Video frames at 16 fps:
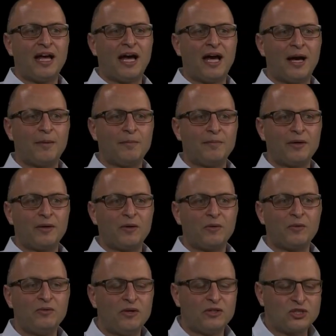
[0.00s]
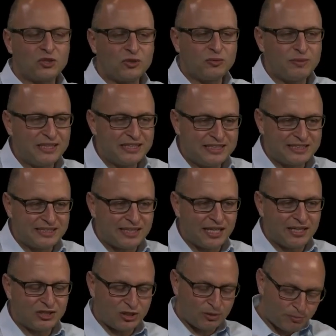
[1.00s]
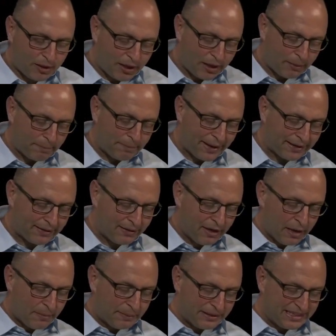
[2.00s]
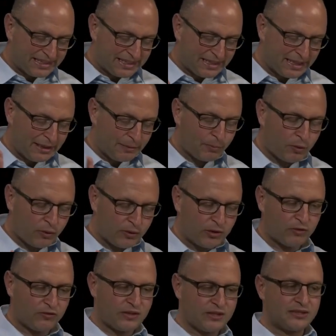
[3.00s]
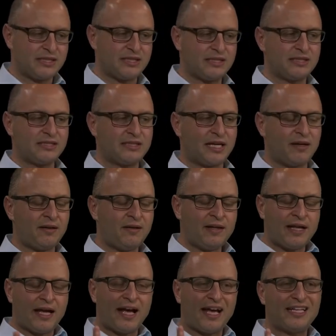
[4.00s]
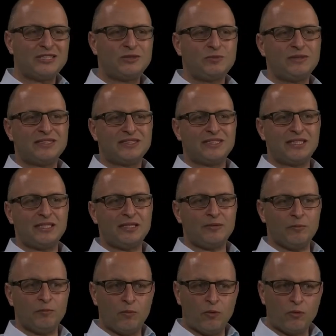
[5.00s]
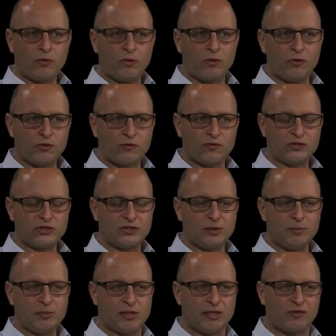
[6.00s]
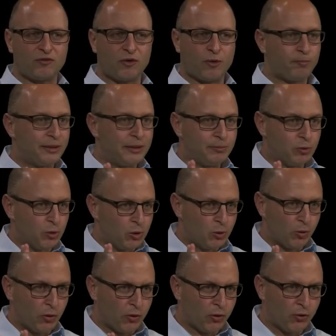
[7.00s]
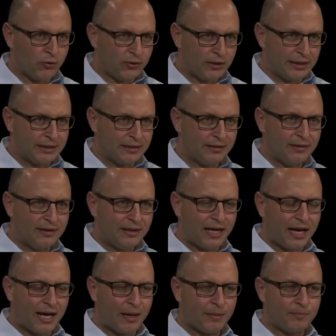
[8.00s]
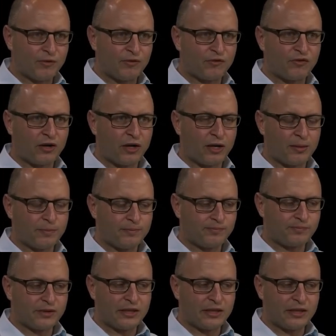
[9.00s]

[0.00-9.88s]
um, I'm not sure about the dictatorship part, but but the key point of this is is that as we see more calls for stimulus from people who are hurting, um, from, um,